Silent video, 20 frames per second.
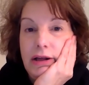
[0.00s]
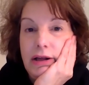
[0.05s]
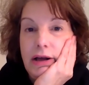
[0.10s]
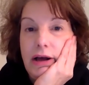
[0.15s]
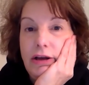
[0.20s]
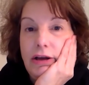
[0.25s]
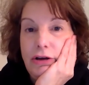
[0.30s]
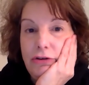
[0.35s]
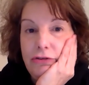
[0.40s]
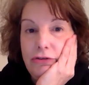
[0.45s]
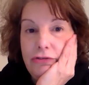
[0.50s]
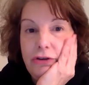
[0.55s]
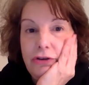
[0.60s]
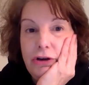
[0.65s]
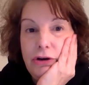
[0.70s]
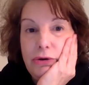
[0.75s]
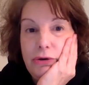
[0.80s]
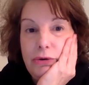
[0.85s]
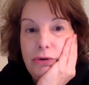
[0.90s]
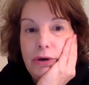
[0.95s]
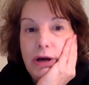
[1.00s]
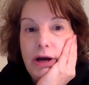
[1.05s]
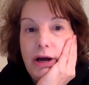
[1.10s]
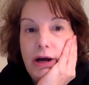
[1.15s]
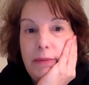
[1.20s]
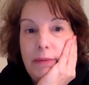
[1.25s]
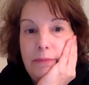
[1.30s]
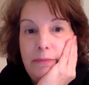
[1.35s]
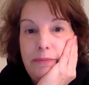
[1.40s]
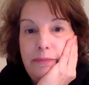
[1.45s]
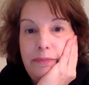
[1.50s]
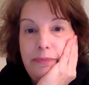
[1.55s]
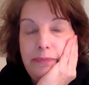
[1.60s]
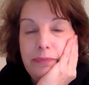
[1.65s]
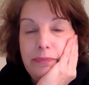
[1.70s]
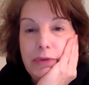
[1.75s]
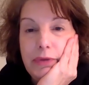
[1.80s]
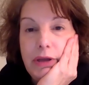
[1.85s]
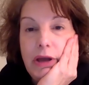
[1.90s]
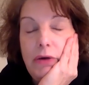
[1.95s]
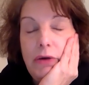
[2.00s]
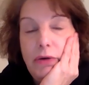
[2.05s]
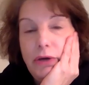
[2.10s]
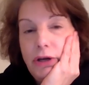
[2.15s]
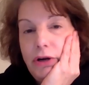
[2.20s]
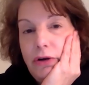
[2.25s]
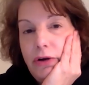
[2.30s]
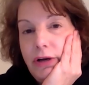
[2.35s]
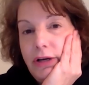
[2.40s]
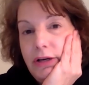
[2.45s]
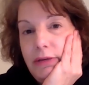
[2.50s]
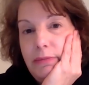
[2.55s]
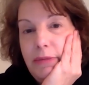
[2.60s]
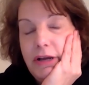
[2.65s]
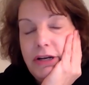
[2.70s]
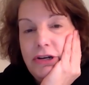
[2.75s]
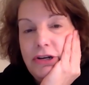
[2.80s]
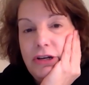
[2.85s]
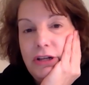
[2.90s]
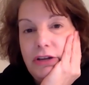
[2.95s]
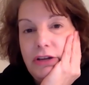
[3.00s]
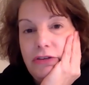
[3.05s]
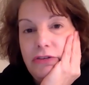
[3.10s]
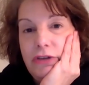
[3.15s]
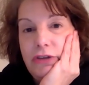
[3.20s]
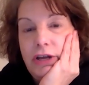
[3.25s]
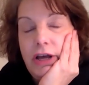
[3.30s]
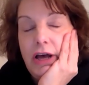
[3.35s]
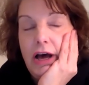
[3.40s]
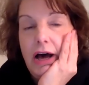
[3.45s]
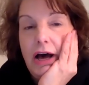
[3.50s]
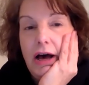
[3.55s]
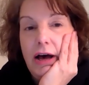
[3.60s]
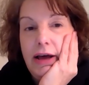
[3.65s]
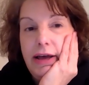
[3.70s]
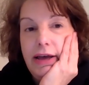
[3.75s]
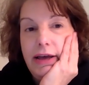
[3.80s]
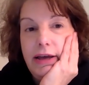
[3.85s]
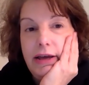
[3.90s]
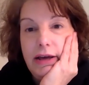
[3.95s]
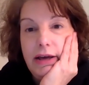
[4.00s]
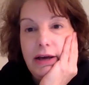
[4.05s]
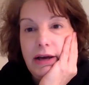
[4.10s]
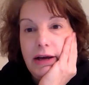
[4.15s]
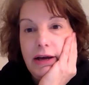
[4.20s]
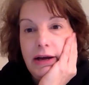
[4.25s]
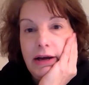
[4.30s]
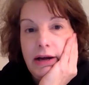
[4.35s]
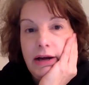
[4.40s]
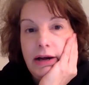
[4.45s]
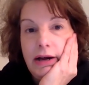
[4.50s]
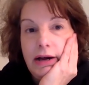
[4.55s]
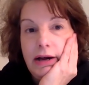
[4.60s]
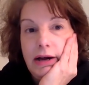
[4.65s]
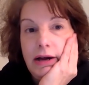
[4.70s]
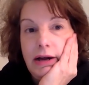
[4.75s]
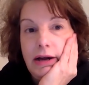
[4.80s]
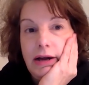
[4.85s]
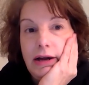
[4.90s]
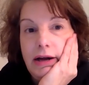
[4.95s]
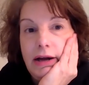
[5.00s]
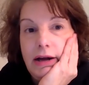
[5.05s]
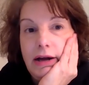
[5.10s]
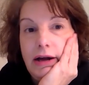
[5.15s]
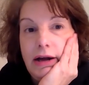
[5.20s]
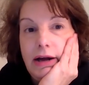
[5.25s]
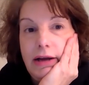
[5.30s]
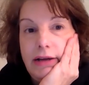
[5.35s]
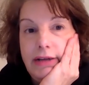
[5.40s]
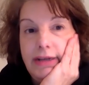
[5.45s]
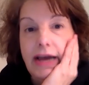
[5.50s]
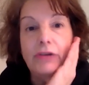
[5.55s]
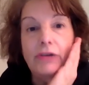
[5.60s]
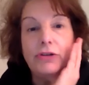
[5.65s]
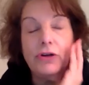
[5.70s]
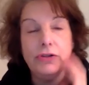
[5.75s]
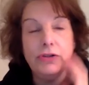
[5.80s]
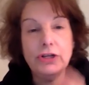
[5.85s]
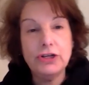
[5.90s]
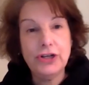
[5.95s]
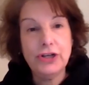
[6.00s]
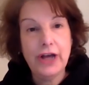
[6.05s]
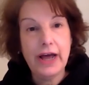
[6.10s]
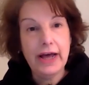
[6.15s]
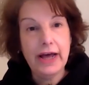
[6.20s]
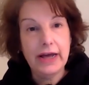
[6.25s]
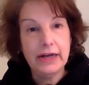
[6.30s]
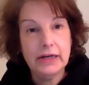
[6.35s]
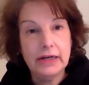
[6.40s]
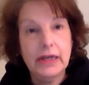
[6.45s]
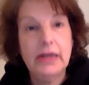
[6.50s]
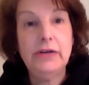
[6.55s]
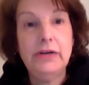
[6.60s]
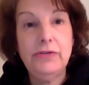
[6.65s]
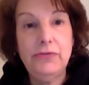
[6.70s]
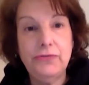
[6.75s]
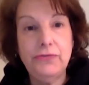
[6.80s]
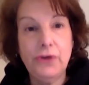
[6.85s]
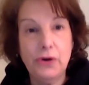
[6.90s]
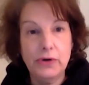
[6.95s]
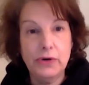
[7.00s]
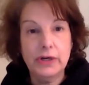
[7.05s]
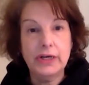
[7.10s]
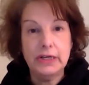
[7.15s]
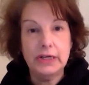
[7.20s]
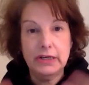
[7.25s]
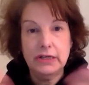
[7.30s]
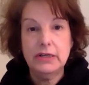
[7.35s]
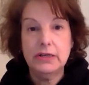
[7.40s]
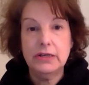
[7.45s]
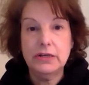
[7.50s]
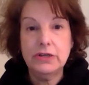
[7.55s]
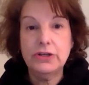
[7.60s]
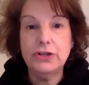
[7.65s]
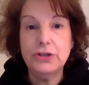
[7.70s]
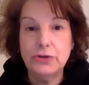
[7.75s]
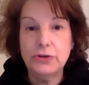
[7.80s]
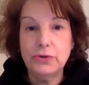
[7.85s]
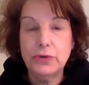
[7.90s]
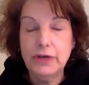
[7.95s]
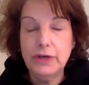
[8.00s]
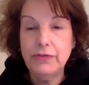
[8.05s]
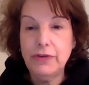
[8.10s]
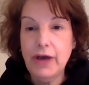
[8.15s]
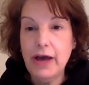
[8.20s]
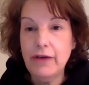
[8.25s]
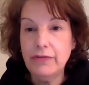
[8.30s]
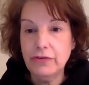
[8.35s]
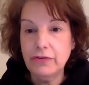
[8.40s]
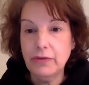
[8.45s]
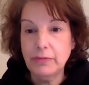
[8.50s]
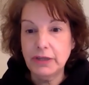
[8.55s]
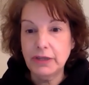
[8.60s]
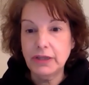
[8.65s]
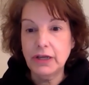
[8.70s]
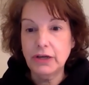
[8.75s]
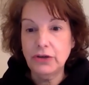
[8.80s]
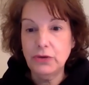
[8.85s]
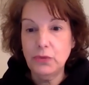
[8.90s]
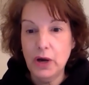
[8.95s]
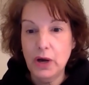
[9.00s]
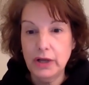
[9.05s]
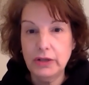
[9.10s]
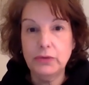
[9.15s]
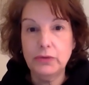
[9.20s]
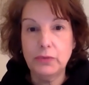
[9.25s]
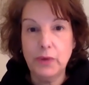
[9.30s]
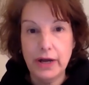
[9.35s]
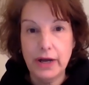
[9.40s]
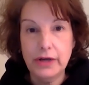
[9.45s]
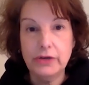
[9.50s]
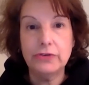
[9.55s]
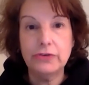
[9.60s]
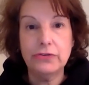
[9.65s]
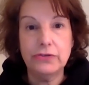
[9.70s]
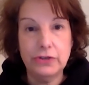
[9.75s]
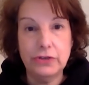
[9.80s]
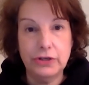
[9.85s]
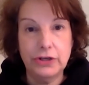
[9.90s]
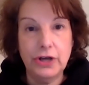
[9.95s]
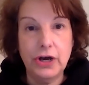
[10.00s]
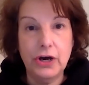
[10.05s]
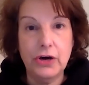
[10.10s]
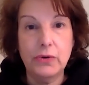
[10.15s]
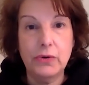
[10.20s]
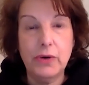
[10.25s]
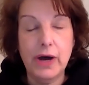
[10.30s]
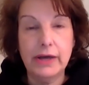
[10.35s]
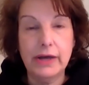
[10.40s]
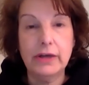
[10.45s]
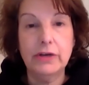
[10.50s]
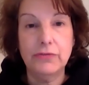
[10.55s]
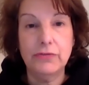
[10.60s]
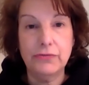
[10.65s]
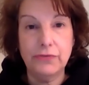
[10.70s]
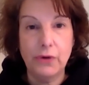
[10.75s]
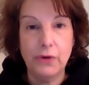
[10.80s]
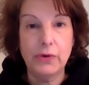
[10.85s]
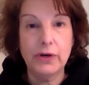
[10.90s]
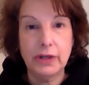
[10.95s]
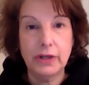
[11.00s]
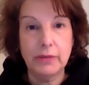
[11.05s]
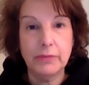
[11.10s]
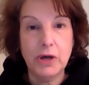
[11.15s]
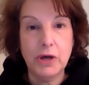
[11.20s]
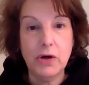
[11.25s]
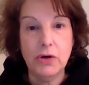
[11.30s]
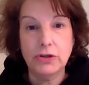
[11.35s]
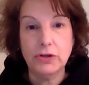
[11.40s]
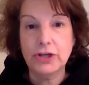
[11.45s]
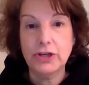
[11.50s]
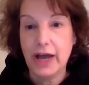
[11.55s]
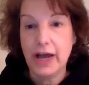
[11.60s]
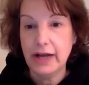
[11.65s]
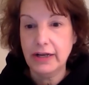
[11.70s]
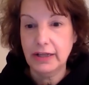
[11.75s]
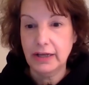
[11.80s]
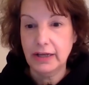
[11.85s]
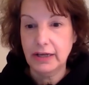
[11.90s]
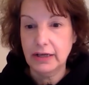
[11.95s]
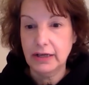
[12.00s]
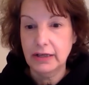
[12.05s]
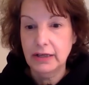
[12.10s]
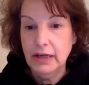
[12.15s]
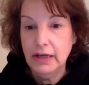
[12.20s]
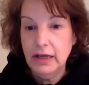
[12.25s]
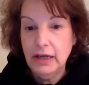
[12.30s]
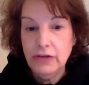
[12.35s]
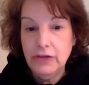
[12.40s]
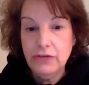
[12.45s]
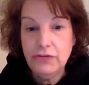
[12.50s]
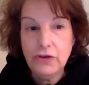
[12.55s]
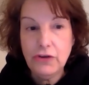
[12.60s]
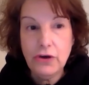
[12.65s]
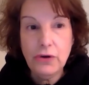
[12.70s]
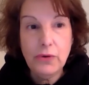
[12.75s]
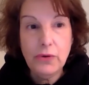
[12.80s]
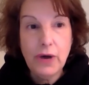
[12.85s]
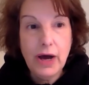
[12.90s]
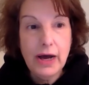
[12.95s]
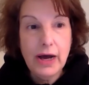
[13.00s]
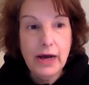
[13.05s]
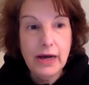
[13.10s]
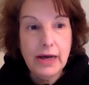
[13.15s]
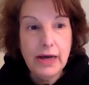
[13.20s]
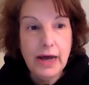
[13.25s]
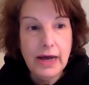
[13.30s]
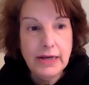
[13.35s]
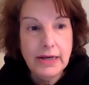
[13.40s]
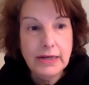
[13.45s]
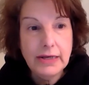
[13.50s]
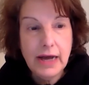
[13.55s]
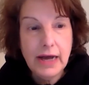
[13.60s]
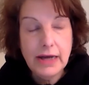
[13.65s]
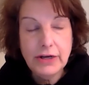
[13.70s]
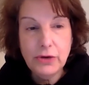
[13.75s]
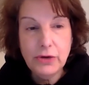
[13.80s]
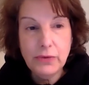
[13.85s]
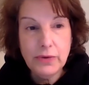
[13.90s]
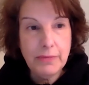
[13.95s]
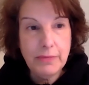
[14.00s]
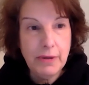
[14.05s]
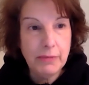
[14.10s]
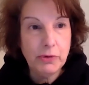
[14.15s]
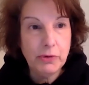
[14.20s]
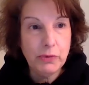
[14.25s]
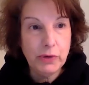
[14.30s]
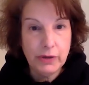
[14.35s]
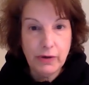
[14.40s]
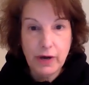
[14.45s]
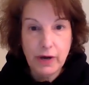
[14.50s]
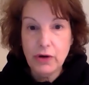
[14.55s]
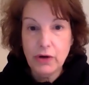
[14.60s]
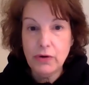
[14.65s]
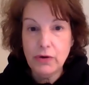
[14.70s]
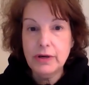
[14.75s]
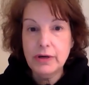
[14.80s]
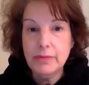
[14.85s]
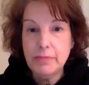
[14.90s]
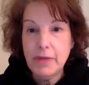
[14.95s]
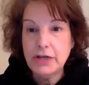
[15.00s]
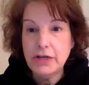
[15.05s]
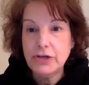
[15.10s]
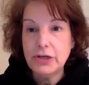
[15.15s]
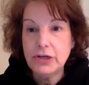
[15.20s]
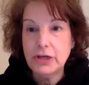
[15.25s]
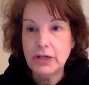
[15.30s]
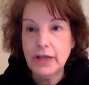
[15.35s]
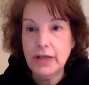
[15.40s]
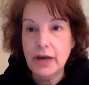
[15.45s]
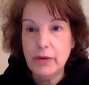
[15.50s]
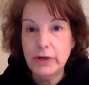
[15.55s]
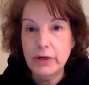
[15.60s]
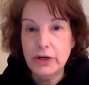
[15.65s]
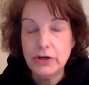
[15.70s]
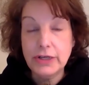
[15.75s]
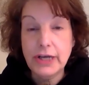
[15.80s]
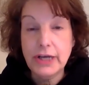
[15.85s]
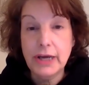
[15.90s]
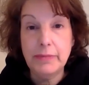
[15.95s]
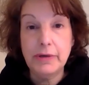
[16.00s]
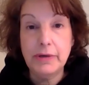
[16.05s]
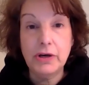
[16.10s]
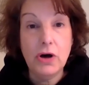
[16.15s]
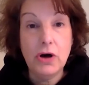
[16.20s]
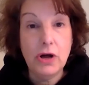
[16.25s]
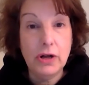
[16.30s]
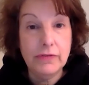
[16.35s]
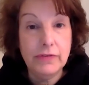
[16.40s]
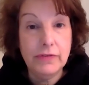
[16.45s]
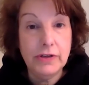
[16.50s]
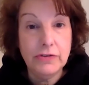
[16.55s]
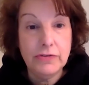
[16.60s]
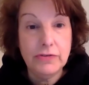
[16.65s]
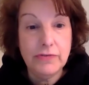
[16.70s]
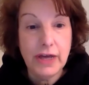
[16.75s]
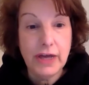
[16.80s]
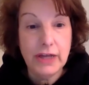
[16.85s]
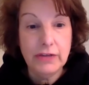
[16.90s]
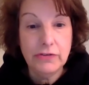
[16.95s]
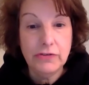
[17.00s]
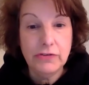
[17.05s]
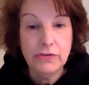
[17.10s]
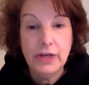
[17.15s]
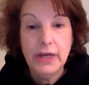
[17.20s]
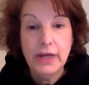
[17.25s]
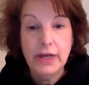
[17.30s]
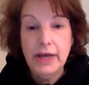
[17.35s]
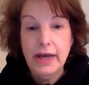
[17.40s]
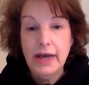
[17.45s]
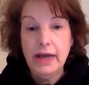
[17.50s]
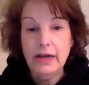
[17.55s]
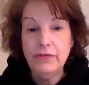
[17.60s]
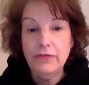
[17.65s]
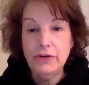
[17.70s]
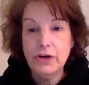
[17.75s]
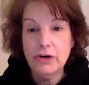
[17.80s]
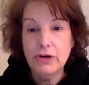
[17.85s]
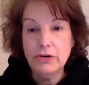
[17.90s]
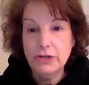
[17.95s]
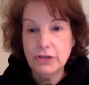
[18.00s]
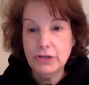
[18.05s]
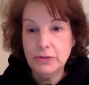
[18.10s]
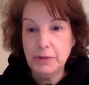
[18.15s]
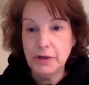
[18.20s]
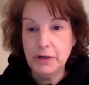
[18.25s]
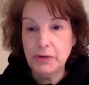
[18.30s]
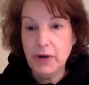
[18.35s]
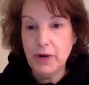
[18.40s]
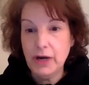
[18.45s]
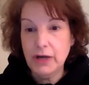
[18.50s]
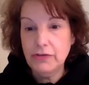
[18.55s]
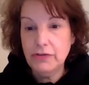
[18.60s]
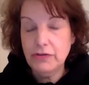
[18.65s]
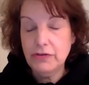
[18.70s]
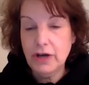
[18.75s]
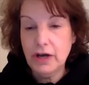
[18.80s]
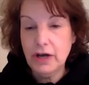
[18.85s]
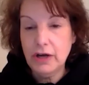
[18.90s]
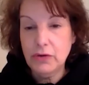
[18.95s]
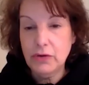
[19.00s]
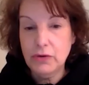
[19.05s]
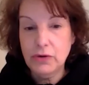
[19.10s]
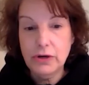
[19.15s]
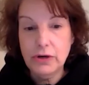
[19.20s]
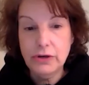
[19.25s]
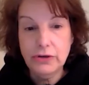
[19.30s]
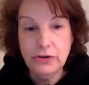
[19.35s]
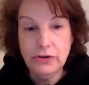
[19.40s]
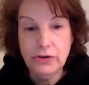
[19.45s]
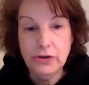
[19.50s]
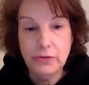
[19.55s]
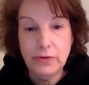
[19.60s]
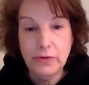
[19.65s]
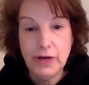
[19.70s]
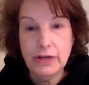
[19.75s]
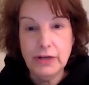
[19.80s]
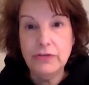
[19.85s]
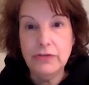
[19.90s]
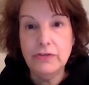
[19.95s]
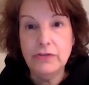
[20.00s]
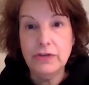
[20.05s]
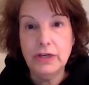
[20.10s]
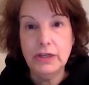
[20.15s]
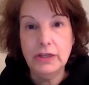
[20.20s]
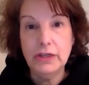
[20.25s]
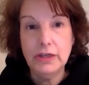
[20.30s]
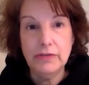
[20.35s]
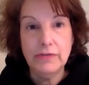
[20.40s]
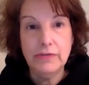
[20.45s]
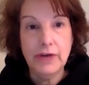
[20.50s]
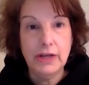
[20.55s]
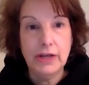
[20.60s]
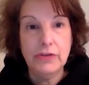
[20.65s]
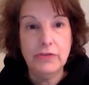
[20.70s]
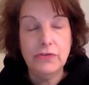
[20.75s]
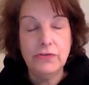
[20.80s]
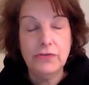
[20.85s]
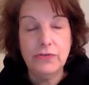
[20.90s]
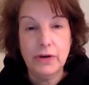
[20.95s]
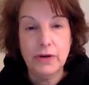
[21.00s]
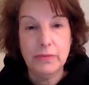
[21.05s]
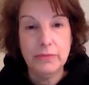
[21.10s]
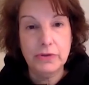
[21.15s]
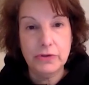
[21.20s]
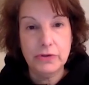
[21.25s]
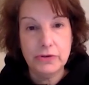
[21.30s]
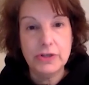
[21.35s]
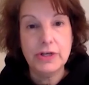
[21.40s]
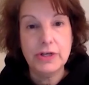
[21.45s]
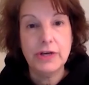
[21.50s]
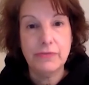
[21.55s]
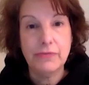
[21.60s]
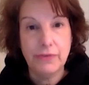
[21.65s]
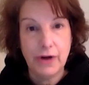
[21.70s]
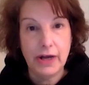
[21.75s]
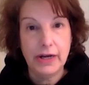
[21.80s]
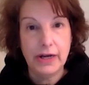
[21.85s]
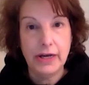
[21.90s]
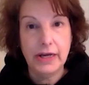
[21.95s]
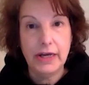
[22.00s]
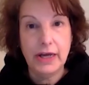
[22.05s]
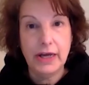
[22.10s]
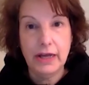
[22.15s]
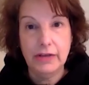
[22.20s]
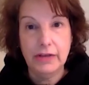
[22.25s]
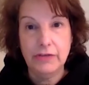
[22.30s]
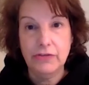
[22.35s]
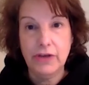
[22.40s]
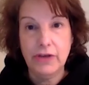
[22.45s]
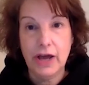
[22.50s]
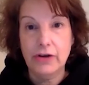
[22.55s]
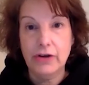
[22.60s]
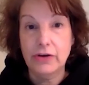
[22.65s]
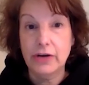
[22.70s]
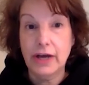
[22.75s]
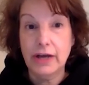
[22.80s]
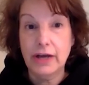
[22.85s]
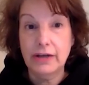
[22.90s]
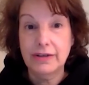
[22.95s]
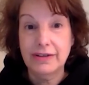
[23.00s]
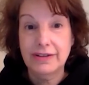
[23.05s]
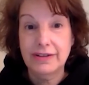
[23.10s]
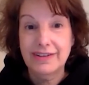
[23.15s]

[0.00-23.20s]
I also, oh, I didn't mention this. I download the chat and forward it to, if you have something that you want the writers to know, I can forward them the whole chat thing. So I don't remember whether I already mentioned that we are taping all of these events. And if you go to springrights.org, you can already see the events from Thursday, Friday, and Saturday.